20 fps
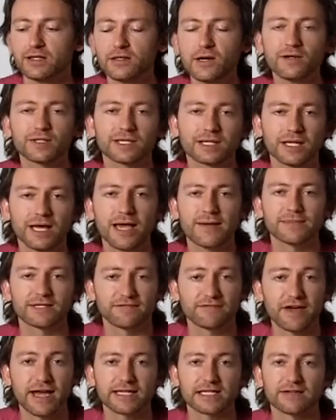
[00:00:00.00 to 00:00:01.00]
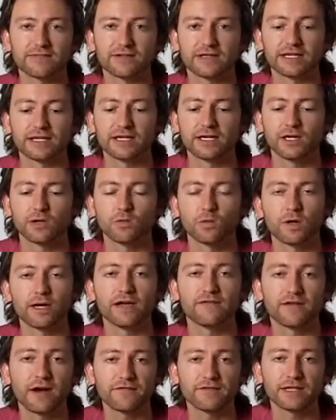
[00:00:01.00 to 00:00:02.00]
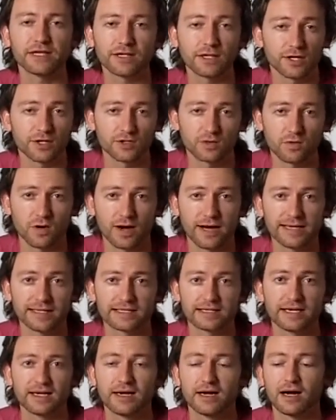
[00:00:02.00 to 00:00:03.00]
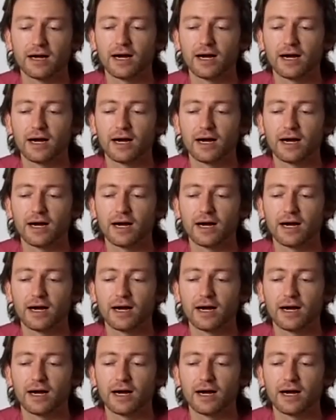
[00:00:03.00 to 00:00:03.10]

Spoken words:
those claims effectively, if everything goes right,